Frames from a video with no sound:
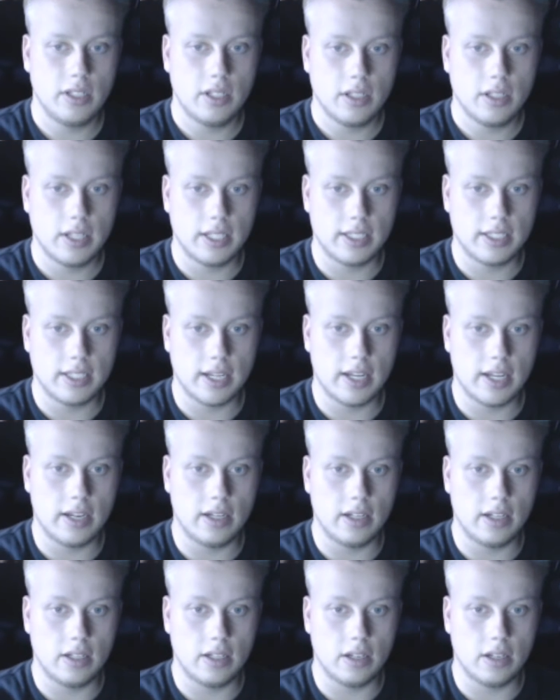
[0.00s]
They said,
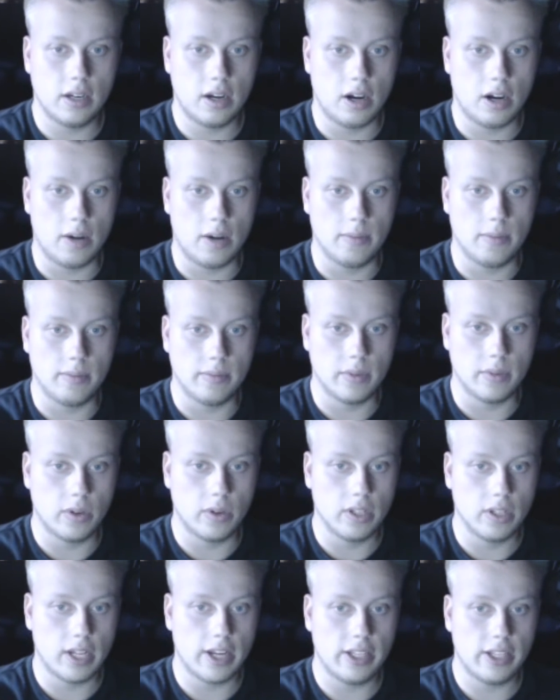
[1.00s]
will
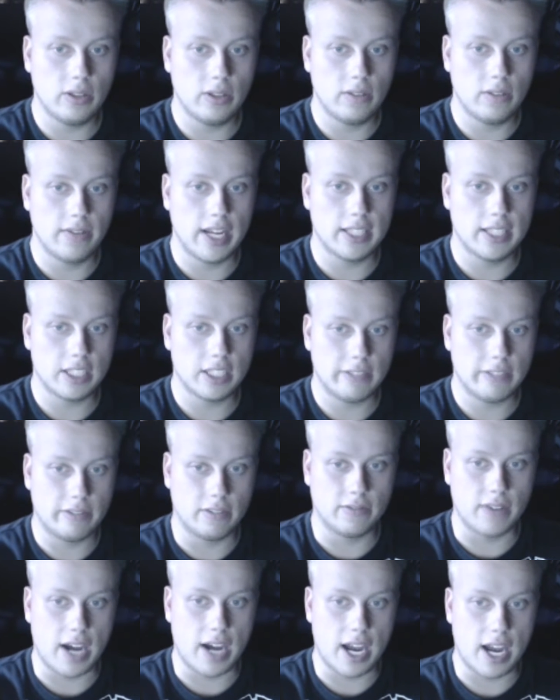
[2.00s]
allow you to advance to level
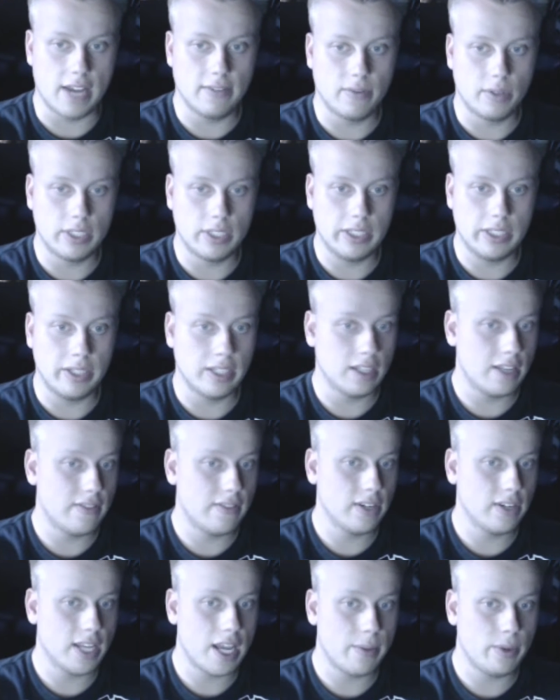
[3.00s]
5. Once you hit the
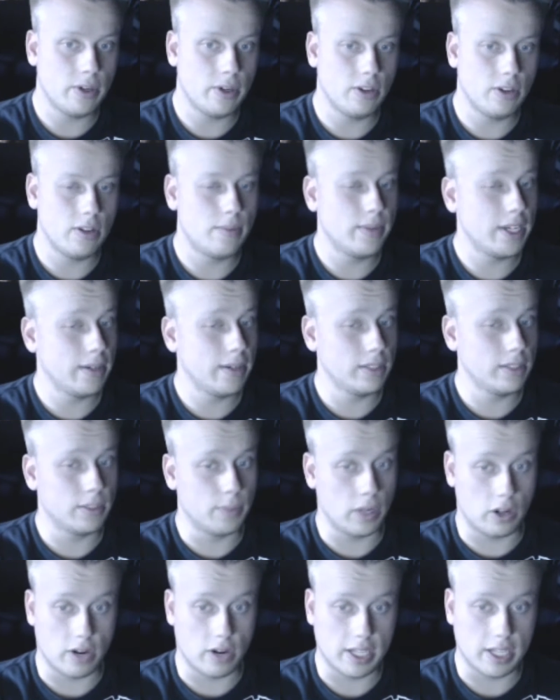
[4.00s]
level cap, you'll no longer be able to
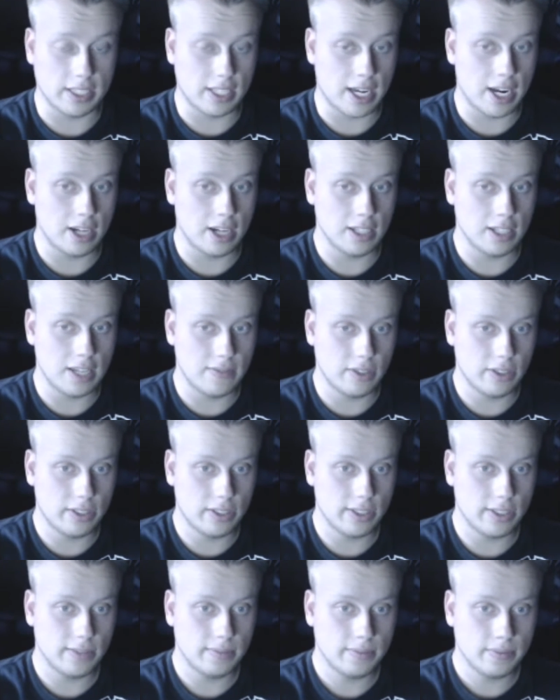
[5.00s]
progress to higher
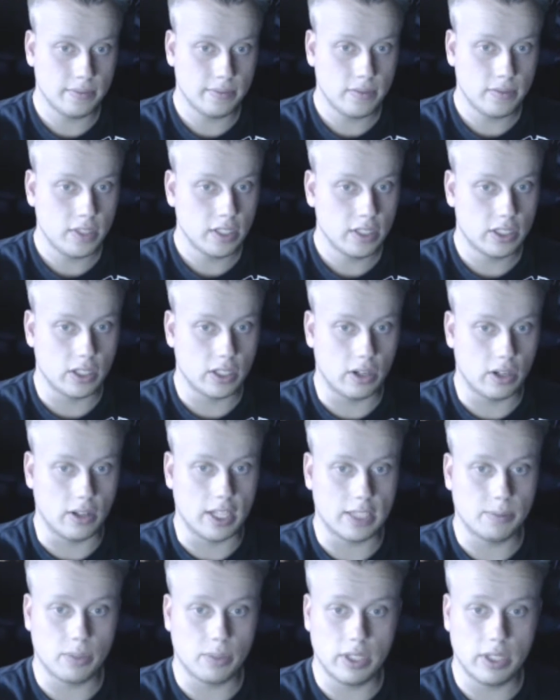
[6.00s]
levels. So
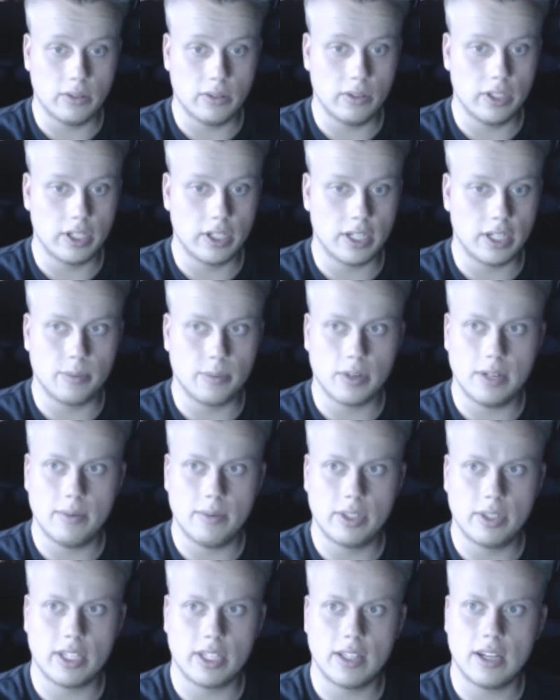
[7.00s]
that's pretty cool. You're going to pretty
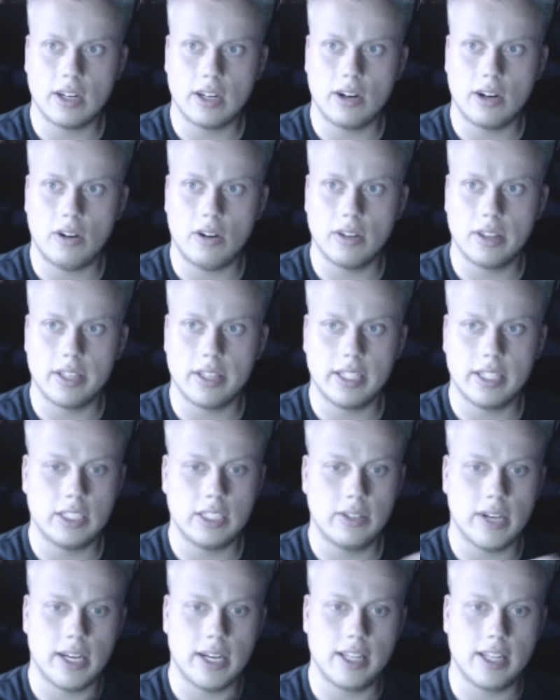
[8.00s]
much unlock all the things you
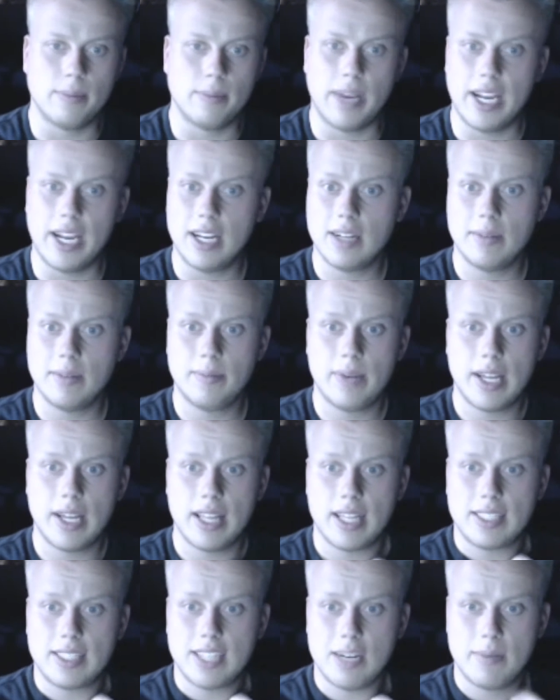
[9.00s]
can in the beta by
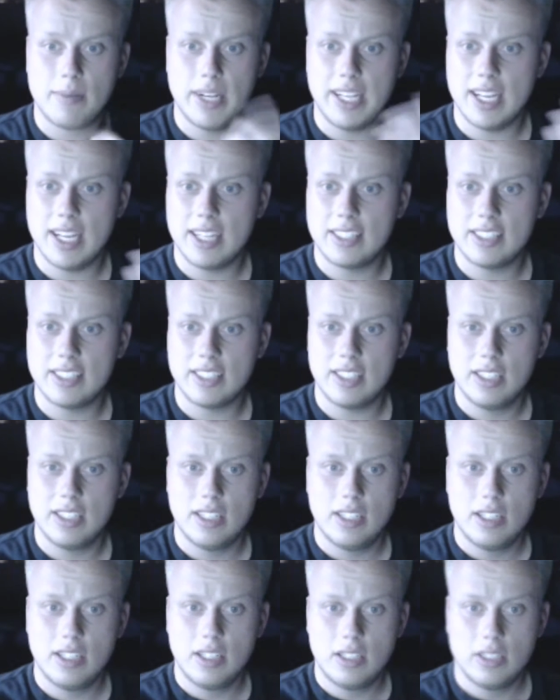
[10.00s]
that time, I guess.
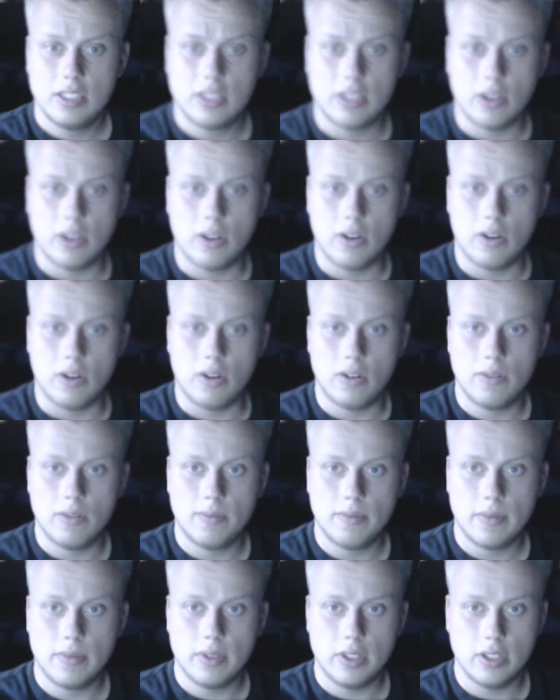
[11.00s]
So
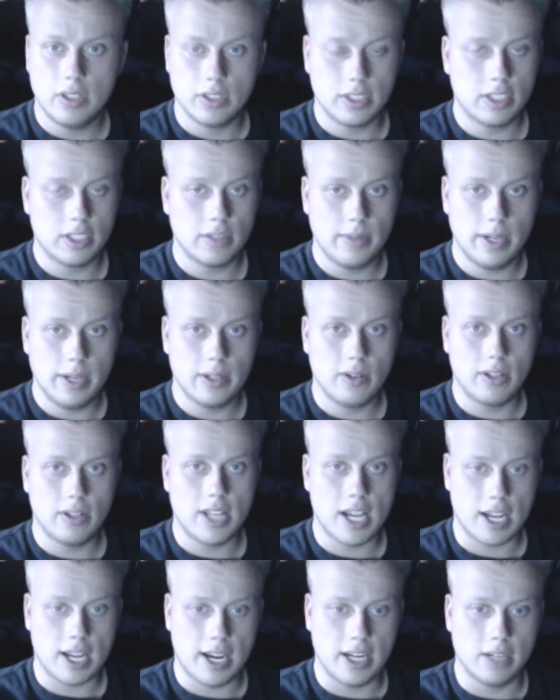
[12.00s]
you'll still be able to
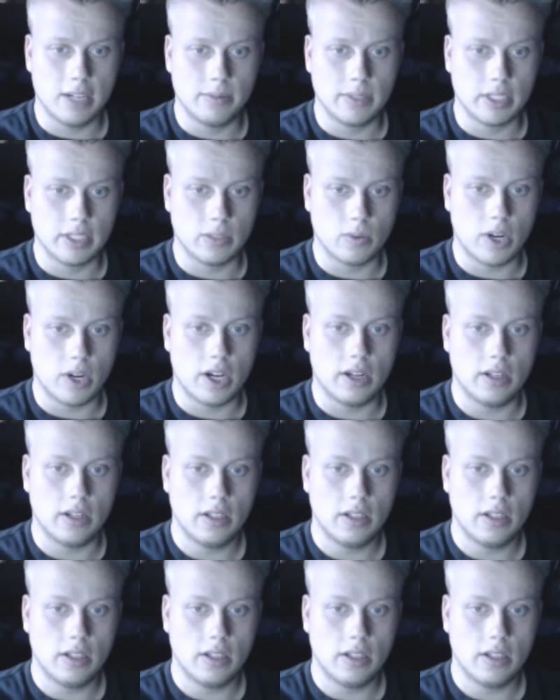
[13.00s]
unlock items as well.